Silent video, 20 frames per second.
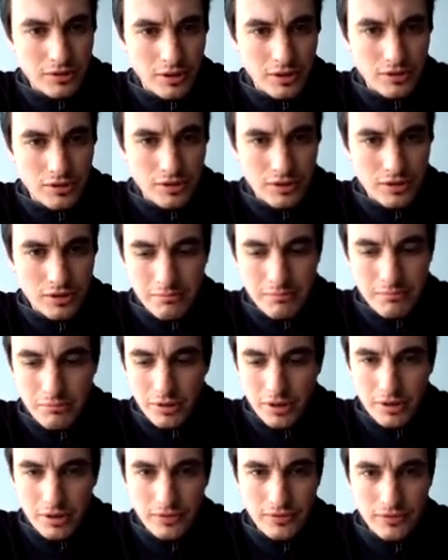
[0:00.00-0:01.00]
on the
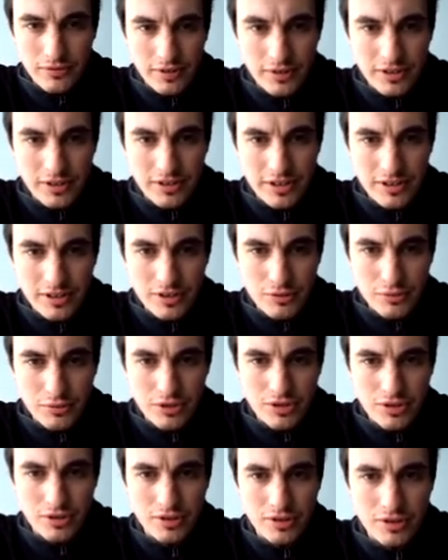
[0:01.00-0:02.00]
number of ideas which